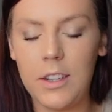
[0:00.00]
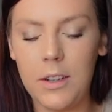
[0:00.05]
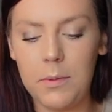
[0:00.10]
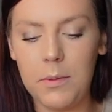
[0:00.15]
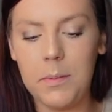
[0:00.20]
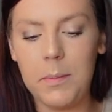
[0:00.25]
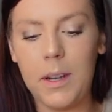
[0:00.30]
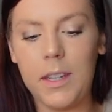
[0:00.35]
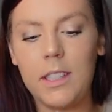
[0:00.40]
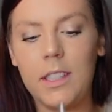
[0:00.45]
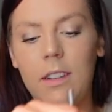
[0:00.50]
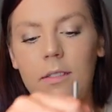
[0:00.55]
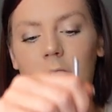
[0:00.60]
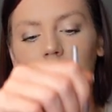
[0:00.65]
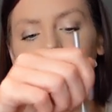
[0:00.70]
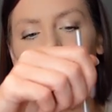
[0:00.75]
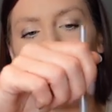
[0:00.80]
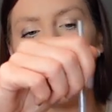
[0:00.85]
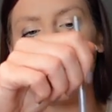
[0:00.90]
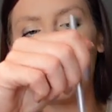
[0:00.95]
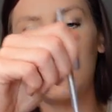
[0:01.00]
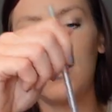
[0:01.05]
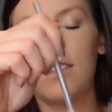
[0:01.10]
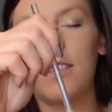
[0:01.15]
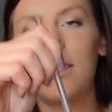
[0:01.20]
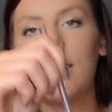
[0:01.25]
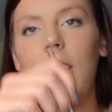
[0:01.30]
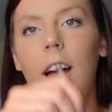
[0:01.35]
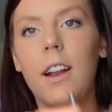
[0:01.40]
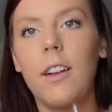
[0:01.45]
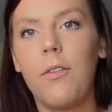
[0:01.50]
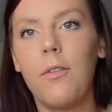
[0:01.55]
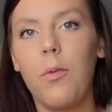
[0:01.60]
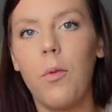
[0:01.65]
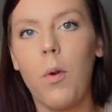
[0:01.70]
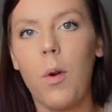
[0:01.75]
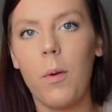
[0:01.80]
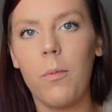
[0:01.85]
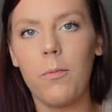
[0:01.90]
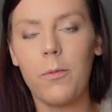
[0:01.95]
cubes mixed in right away because it's kind of
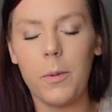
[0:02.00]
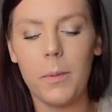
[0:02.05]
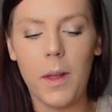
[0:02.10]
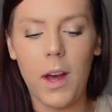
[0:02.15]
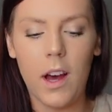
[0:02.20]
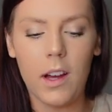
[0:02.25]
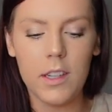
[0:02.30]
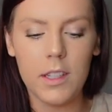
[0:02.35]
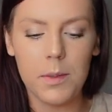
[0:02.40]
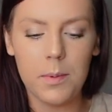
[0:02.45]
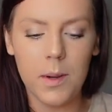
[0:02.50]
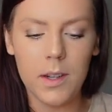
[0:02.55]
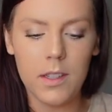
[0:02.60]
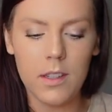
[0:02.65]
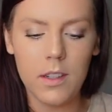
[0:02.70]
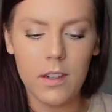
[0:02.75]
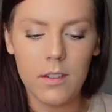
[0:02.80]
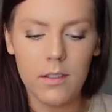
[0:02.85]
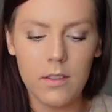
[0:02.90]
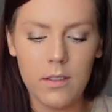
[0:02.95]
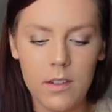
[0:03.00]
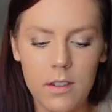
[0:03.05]
warm from the hot espresso.